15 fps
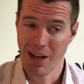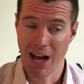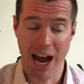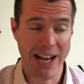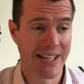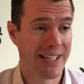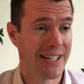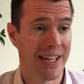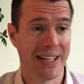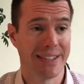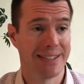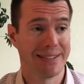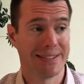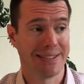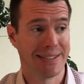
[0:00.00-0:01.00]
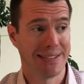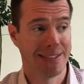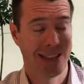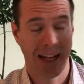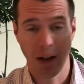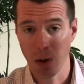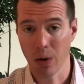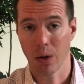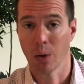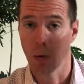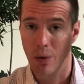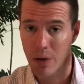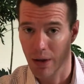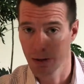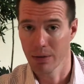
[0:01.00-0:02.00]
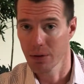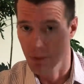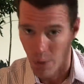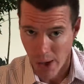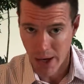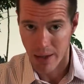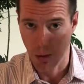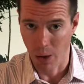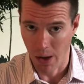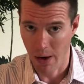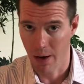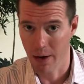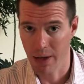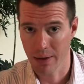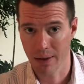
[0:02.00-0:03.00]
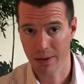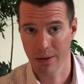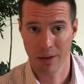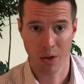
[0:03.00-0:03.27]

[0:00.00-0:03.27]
I cannot tell you the level of granularity that